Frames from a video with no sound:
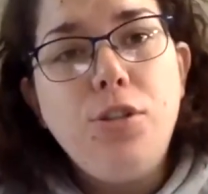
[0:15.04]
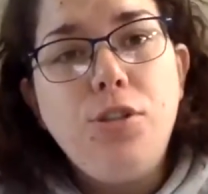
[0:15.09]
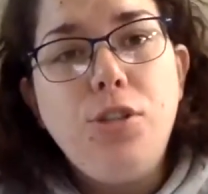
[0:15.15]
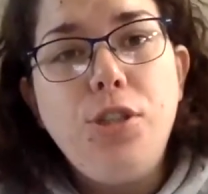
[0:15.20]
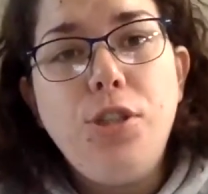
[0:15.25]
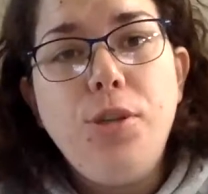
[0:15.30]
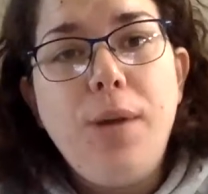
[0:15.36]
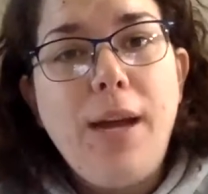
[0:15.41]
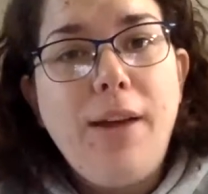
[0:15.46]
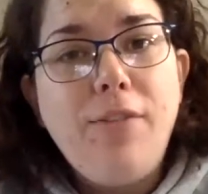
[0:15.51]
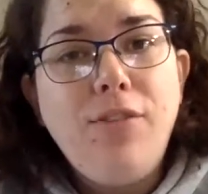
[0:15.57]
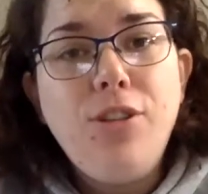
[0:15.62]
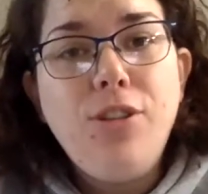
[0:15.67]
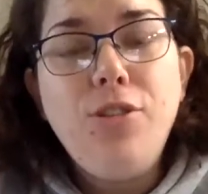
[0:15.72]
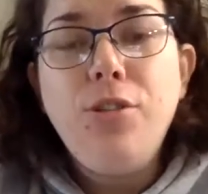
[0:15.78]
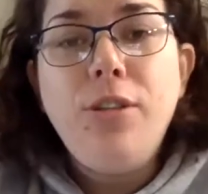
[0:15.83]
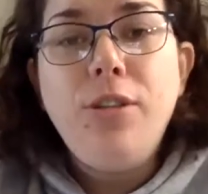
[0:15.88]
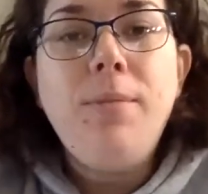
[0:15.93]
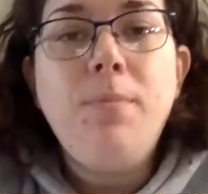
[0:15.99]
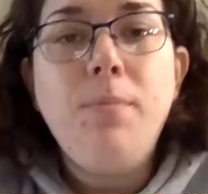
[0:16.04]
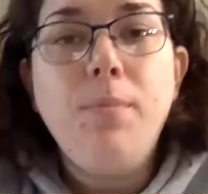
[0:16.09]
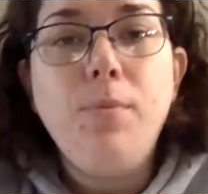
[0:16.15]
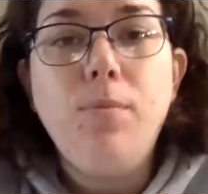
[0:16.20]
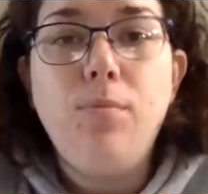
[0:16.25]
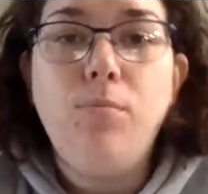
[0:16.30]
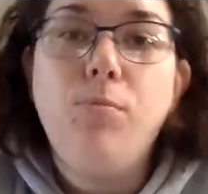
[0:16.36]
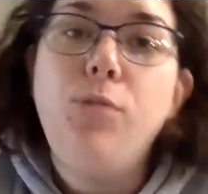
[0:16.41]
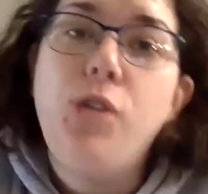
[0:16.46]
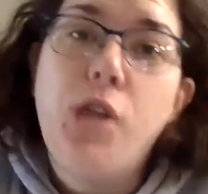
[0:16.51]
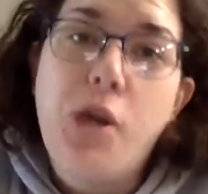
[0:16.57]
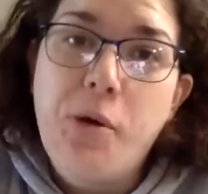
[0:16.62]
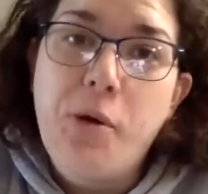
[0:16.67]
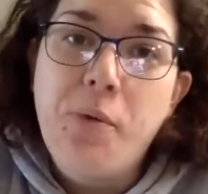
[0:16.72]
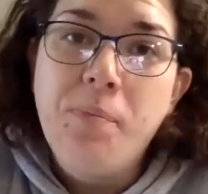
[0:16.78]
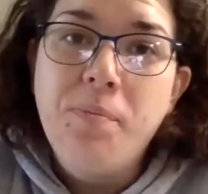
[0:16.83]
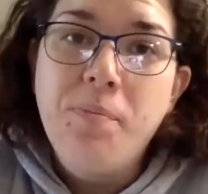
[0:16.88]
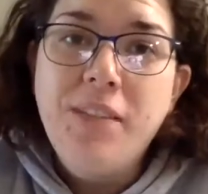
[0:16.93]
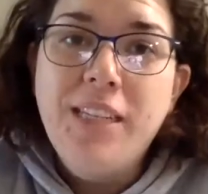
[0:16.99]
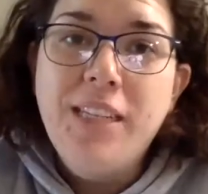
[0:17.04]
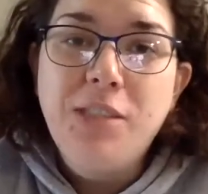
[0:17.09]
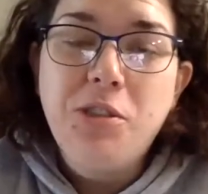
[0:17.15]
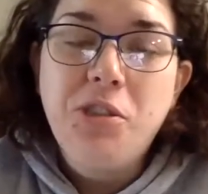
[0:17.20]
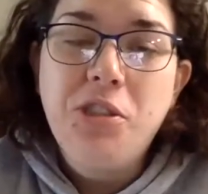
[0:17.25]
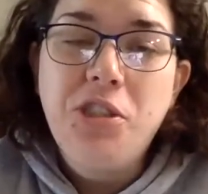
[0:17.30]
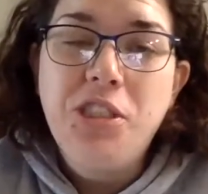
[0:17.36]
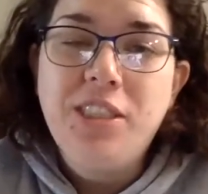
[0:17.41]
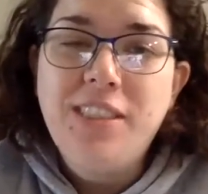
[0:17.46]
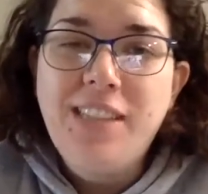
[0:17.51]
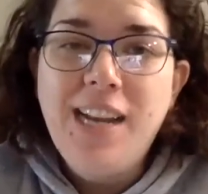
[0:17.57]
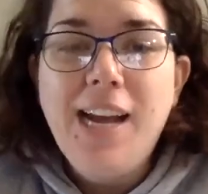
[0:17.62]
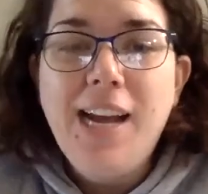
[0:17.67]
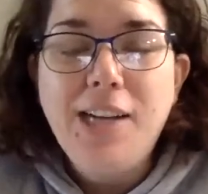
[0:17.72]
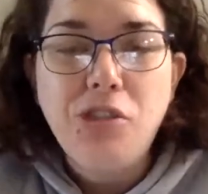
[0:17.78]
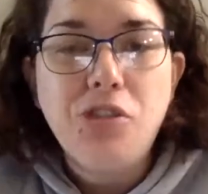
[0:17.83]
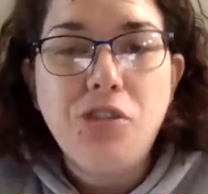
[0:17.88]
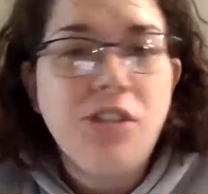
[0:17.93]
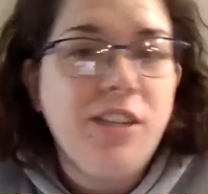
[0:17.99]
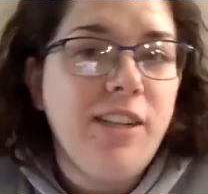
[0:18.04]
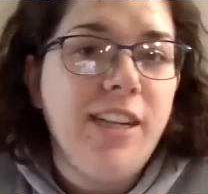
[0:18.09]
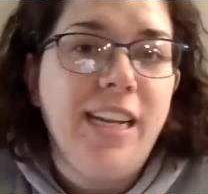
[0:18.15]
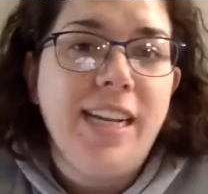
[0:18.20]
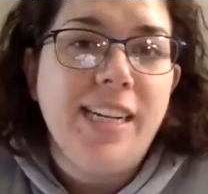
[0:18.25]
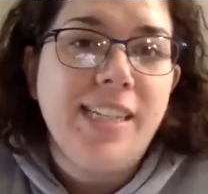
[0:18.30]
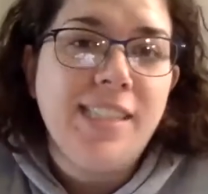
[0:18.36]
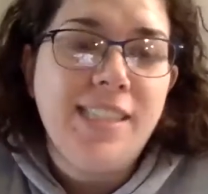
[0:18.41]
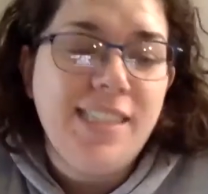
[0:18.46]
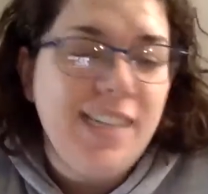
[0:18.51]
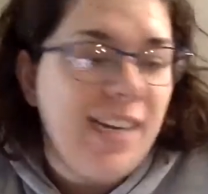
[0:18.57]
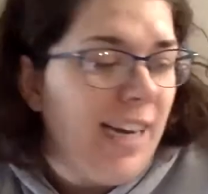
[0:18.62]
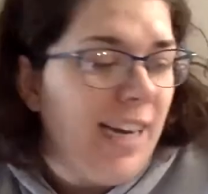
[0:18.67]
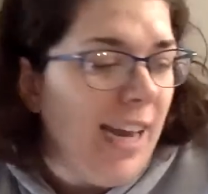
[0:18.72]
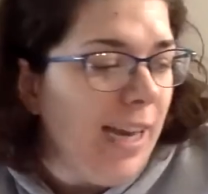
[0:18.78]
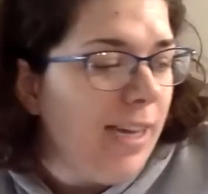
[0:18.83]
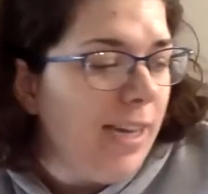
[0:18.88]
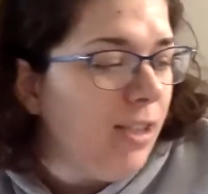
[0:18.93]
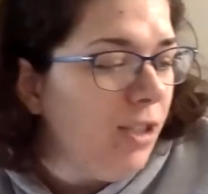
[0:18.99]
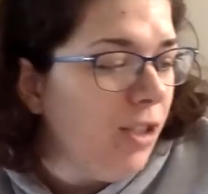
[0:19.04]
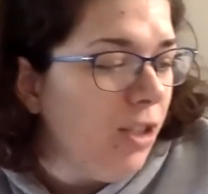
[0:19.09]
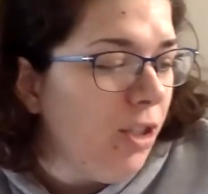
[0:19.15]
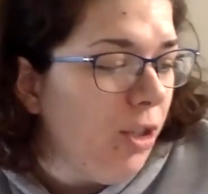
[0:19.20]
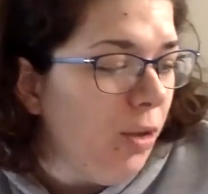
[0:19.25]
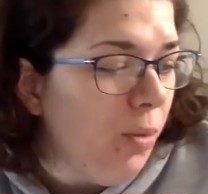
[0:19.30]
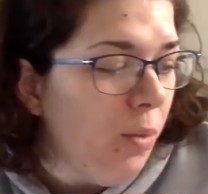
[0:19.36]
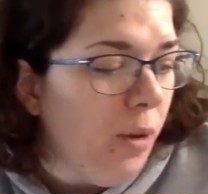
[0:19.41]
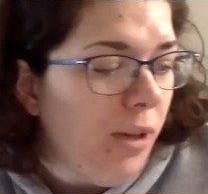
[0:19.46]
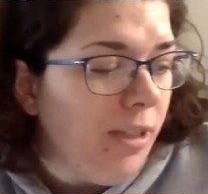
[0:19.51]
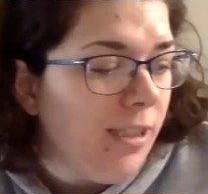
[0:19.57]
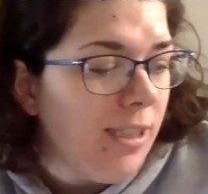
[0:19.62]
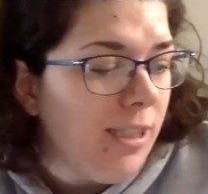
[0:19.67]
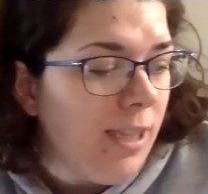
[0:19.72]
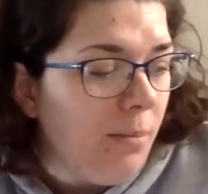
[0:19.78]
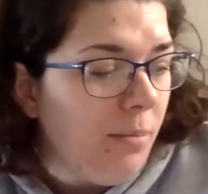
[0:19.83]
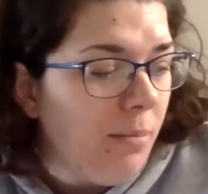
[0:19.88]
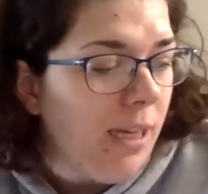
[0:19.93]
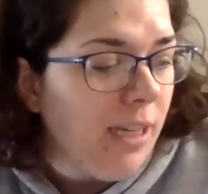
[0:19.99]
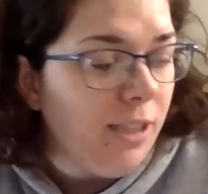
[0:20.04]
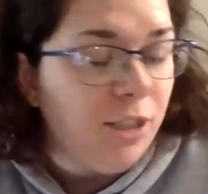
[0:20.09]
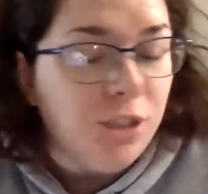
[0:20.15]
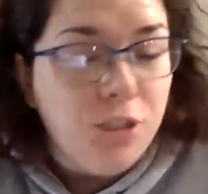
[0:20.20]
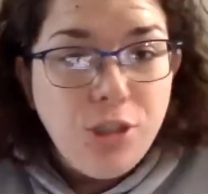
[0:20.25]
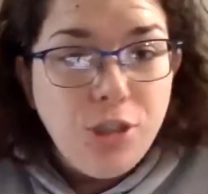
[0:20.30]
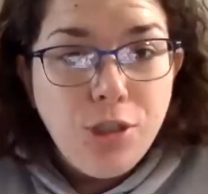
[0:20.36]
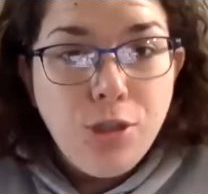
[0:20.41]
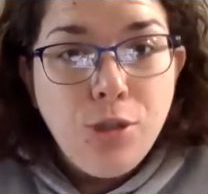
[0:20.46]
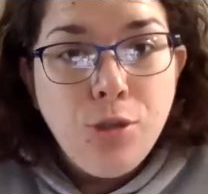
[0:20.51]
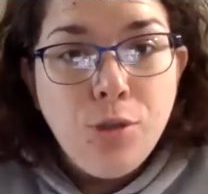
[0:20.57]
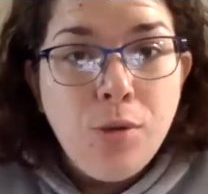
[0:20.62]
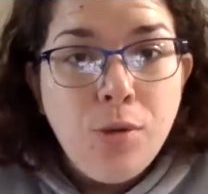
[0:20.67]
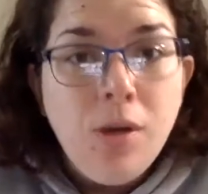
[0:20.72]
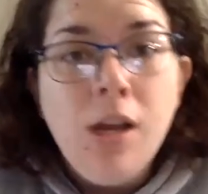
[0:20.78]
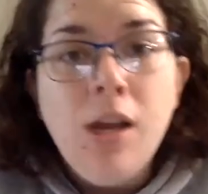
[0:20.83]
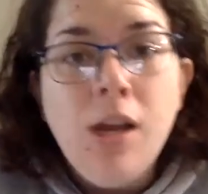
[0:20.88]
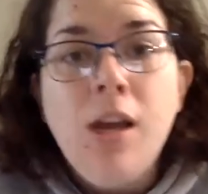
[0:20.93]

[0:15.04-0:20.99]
Do you have to do them? No. These are just extra things in case you want something to do.